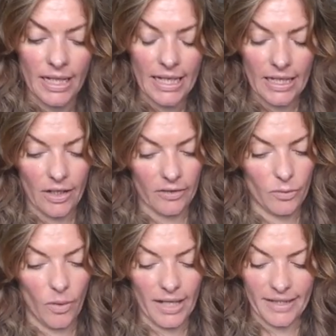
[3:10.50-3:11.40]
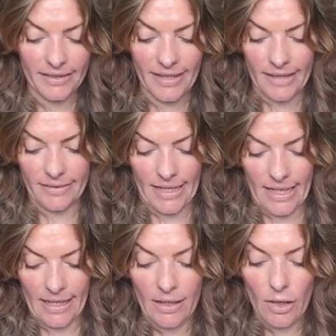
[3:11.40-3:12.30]
he looks quite content
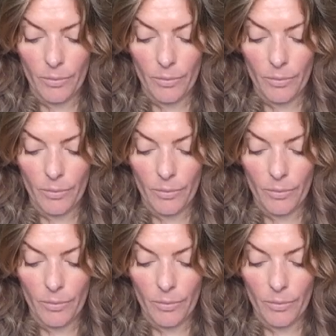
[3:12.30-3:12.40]
there.